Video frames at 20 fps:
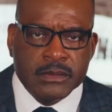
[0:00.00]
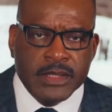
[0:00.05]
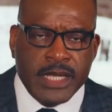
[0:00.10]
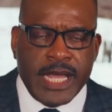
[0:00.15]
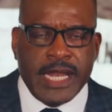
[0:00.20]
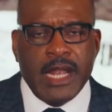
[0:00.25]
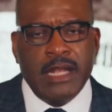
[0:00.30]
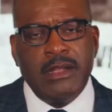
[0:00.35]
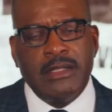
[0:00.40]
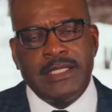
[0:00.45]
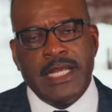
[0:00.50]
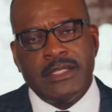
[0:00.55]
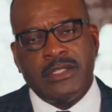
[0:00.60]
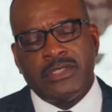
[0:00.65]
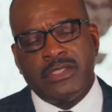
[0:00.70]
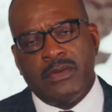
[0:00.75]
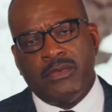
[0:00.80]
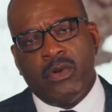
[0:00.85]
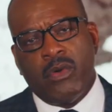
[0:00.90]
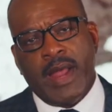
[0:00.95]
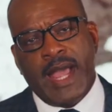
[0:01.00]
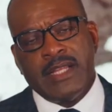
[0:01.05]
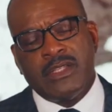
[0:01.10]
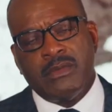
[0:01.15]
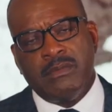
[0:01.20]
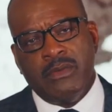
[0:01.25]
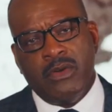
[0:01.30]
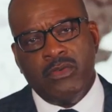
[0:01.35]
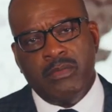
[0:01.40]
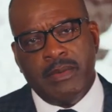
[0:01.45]
and I looked at the civil
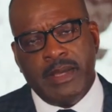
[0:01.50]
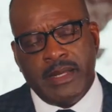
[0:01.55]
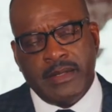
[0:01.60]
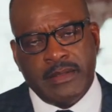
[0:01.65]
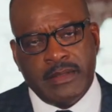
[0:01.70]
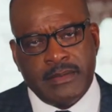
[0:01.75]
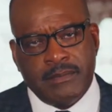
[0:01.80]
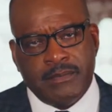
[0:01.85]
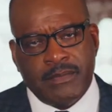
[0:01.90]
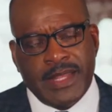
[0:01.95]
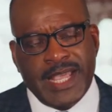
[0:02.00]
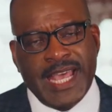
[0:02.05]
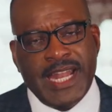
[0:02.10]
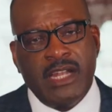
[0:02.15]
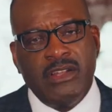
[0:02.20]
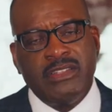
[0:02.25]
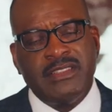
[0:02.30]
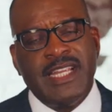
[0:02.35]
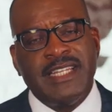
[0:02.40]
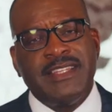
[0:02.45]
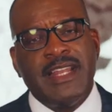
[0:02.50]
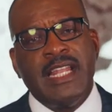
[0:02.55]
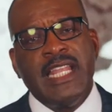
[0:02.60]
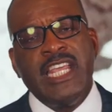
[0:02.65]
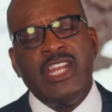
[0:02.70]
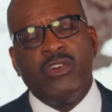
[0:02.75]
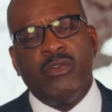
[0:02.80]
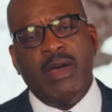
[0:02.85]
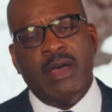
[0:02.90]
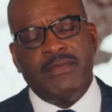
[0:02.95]
rights movement, and I looked at the
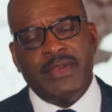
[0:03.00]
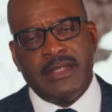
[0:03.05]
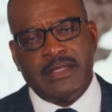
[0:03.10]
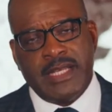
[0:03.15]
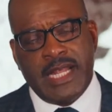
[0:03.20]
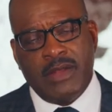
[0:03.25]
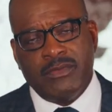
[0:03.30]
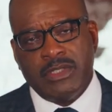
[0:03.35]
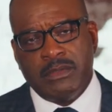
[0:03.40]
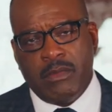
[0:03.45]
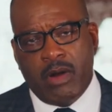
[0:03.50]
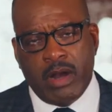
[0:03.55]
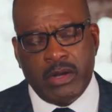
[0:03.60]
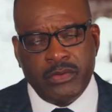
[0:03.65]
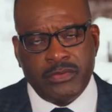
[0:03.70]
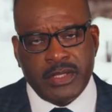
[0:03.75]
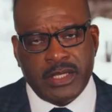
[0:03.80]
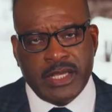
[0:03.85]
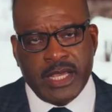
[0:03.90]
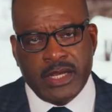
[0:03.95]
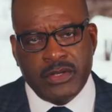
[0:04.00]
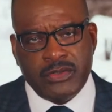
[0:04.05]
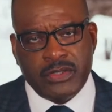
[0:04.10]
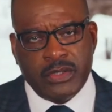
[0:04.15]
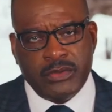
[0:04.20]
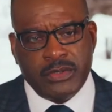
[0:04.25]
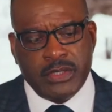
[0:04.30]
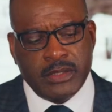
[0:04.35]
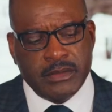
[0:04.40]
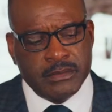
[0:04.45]
leader of it, and it was Martin Luther King
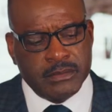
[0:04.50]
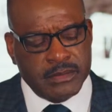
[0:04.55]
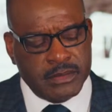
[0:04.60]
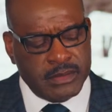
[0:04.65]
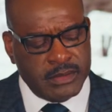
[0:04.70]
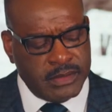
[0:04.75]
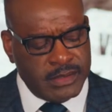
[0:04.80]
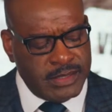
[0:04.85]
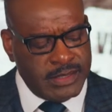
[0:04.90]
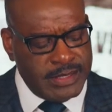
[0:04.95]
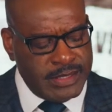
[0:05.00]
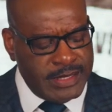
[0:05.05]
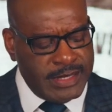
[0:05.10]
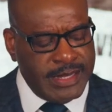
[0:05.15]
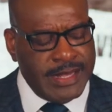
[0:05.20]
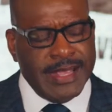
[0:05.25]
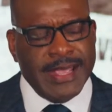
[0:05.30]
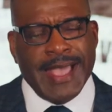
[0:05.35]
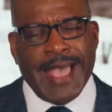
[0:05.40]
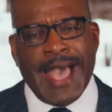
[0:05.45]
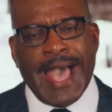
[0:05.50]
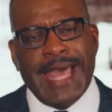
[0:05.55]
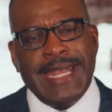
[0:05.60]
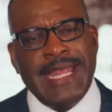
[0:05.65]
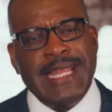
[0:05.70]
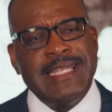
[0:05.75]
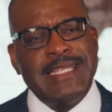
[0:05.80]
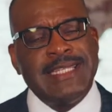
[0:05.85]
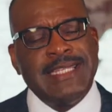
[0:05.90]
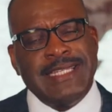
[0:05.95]
Jr. I
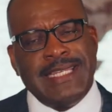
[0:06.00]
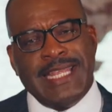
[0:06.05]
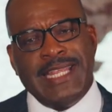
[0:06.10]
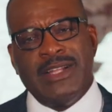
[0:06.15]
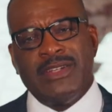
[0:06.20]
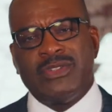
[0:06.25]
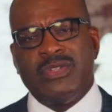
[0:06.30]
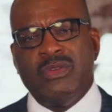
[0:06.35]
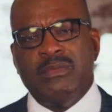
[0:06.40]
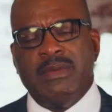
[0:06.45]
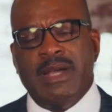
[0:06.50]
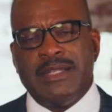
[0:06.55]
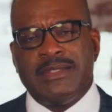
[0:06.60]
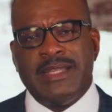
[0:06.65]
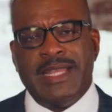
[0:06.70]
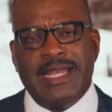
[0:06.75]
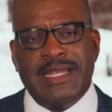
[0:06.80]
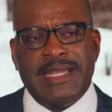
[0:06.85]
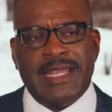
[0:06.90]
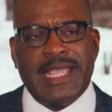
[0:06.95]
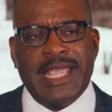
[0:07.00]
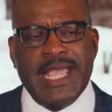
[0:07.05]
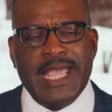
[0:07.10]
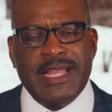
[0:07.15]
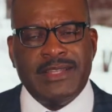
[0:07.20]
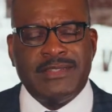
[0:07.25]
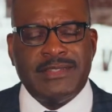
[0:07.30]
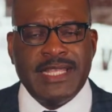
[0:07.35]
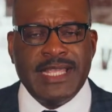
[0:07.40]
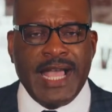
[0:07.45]
didn't deal too much in
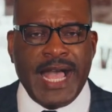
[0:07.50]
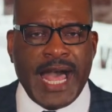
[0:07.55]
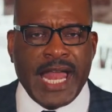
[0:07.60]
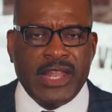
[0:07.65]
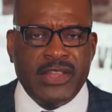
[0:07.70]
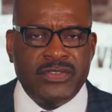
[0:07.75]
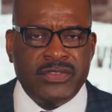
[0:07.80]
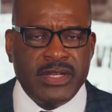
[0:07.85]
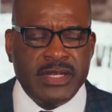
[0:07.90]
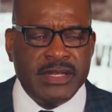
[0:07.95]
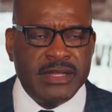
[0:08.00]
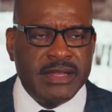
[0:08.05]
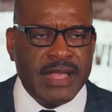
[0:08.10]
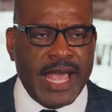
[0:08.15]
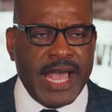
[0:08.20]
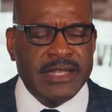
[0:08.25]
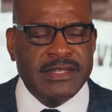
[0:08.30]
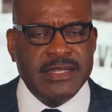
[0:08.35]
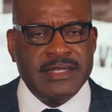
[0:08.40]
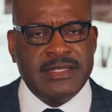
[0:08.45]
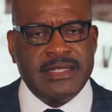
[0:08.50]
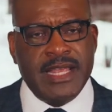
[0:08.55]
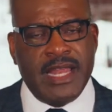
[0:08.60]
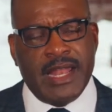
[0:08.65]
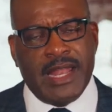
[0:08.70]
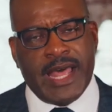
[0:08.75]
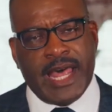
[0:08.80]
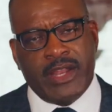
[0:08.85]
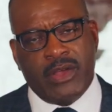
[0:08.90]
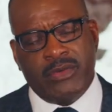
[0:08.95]
King's theology. I just dealt a
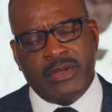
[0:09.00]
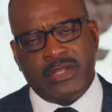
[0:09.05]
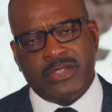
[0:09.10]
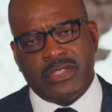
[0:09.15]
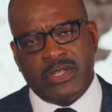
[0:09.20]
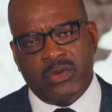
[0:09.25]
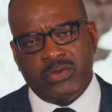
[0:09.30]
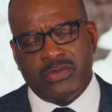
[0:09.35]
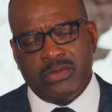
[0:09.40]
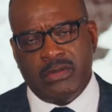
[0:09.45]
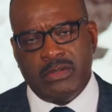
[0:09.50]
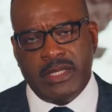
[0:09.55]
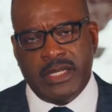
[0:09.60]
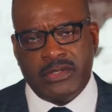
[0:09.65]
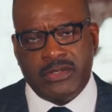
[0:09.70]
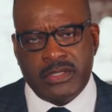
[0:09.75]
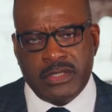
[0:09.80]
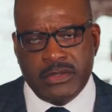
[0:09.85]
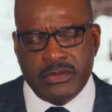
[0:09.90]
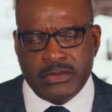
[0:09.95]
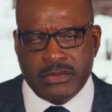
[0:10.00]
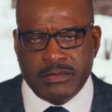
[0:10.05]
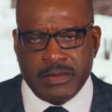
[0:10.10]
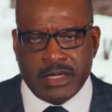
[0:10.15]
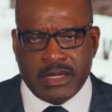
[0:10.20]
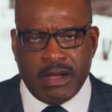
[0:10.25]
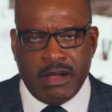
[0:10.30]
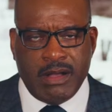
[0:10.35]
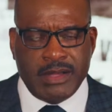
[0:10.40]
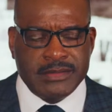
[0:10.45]
lot on his social issues
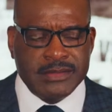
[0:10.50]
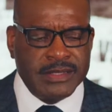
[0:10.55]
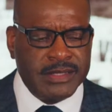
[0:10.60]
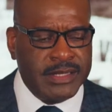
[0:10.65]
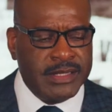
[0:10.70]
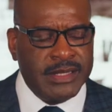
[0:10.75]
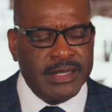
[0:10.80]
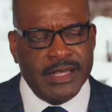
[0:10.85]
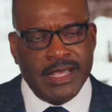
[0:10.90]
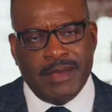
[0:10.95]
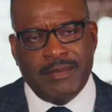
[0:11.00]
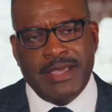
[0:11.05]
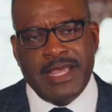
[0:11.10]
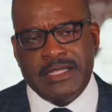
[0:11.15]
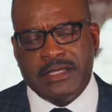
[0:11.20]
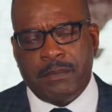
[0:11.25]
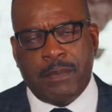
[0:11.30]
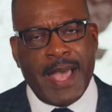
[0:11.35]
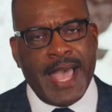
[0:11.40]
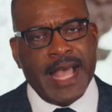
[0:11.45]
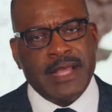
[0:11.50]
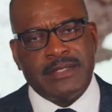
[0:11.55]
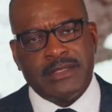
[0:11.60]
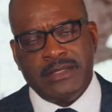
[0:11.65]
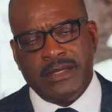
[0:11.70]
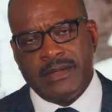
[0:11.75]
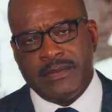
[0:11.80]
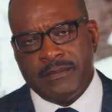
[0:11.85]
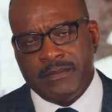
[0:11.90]
because, I mean, he's a pastor.